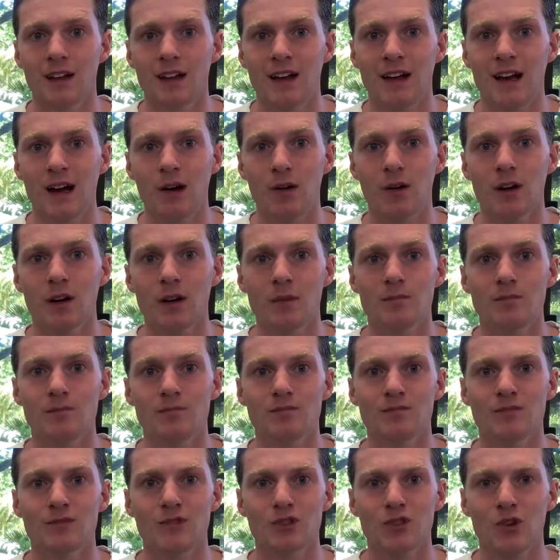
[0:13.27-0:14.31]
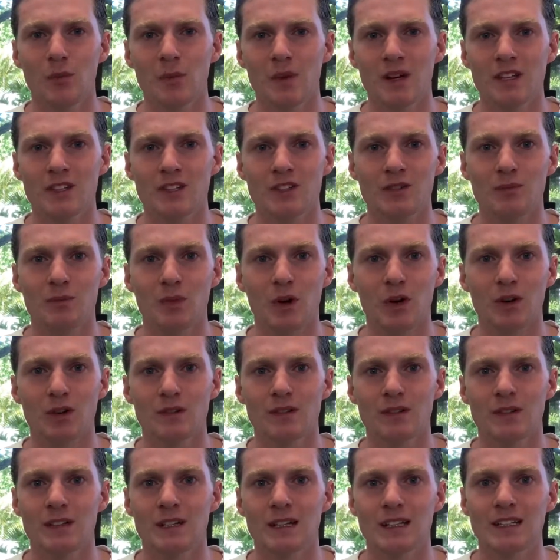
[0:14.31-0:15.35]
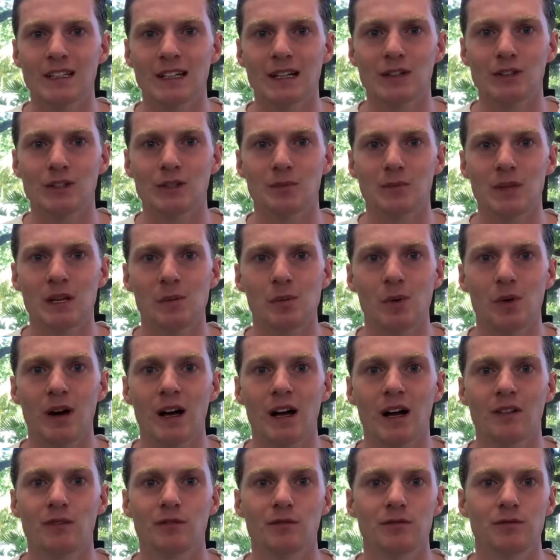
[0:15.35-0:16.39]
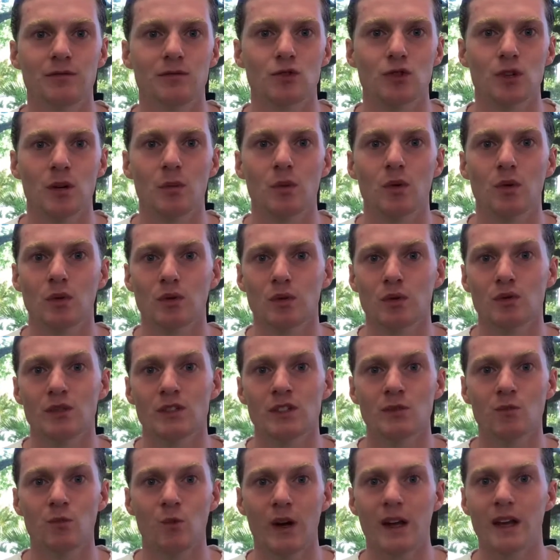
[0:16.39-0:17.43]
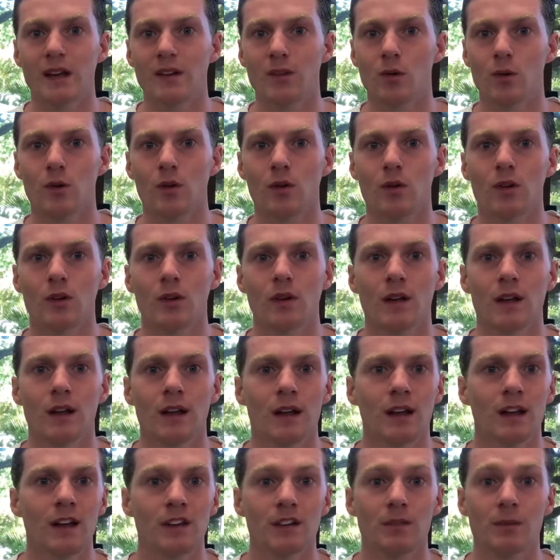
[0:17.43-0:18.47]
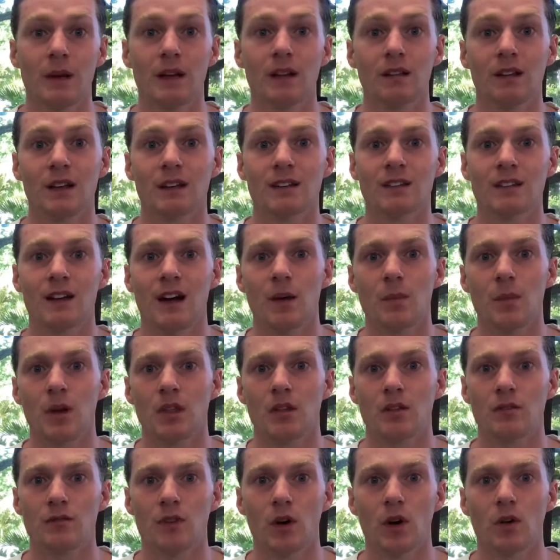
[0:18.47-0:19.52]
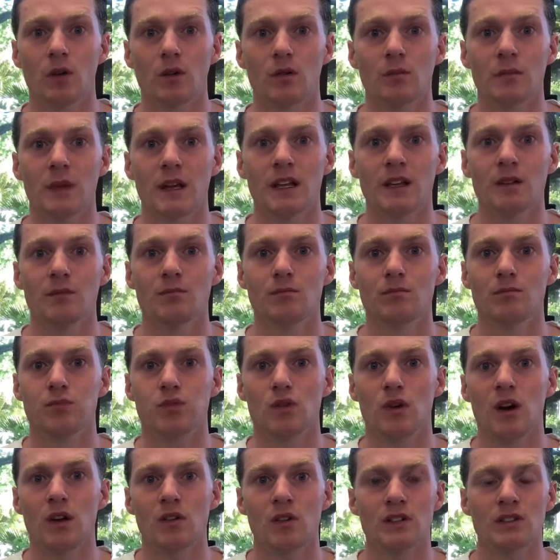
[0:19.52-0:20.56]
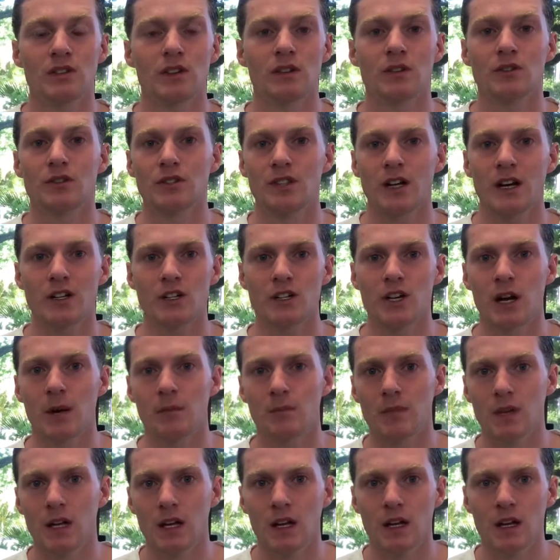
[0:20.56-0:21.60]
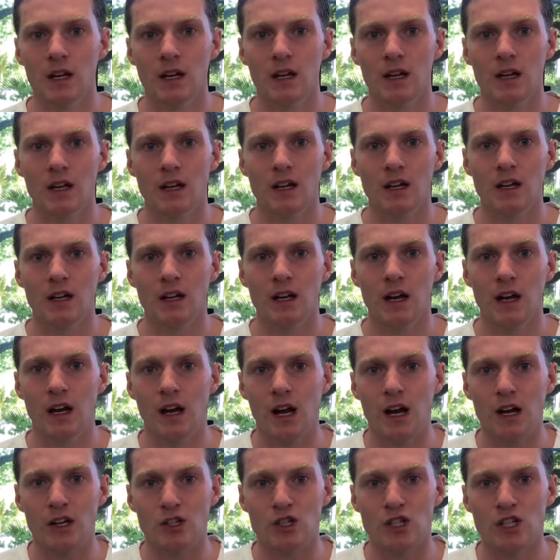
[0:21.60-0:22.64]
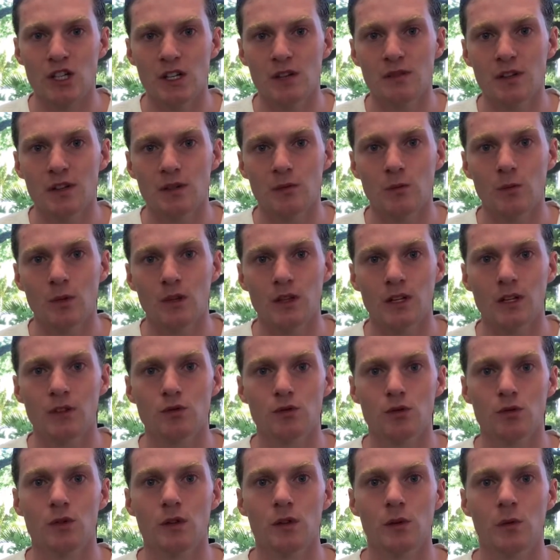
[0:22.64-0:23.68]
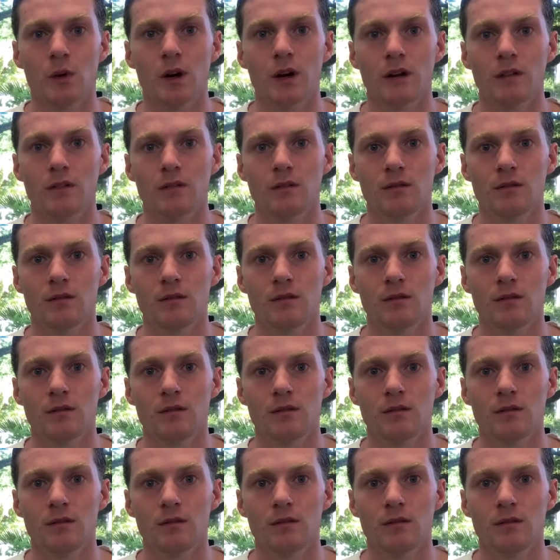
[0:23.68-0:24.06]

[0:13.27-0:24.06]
how come so many smart, intelligent people have trouble losing weight or spending less time on their phone, making progress on their side job, achieving what they truly want?